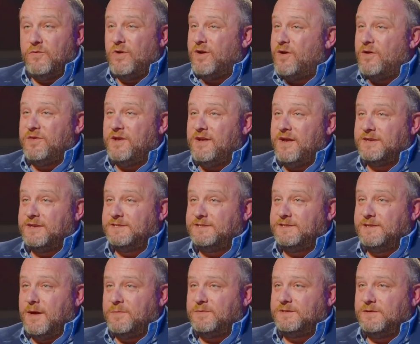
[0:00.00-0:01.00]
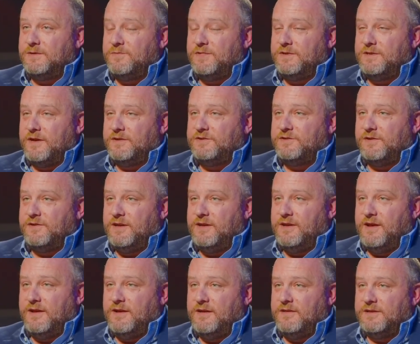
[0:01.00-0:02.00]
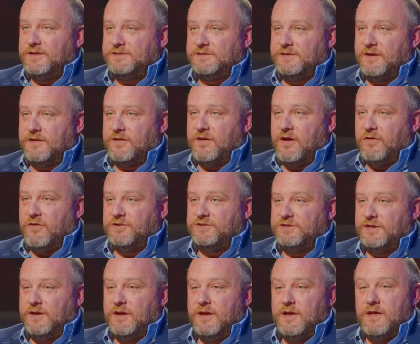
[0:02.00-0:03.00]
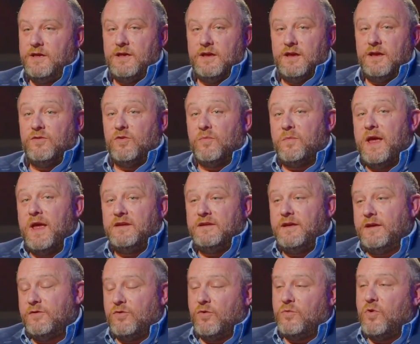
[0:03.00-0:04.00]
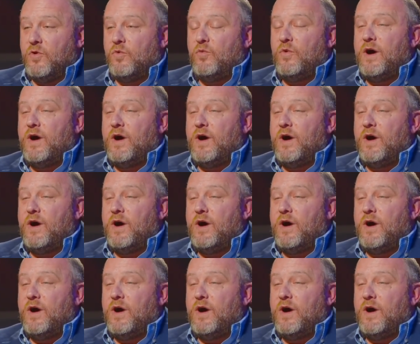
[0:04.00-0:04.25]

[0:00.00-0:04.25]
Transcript: What are the next steps in potentially getting this technology either mandated or more